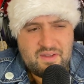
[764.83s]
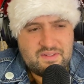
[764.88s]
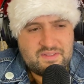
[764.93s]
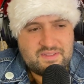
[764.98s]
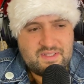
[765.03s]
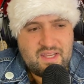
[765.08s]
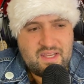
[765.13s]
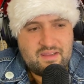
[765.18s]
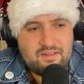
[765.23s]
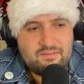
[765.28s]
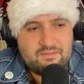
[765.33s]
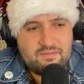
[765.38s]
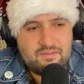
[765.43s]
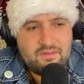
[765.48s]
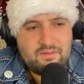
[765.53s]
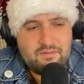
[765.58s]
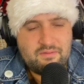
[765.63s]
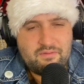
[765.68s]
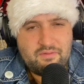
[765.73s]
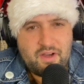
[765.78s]
There's a
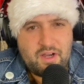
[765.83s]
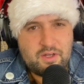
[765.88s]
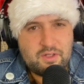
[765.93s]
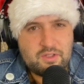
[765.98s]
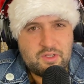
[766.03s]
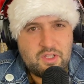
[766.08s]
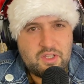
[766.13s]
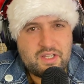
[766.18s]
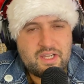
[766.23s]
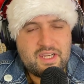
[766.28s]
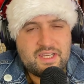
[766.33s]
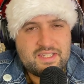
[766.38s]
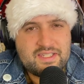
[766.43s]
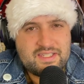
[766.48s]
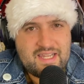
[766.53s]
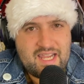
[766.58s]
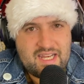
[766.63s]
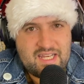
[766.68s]
feral-looking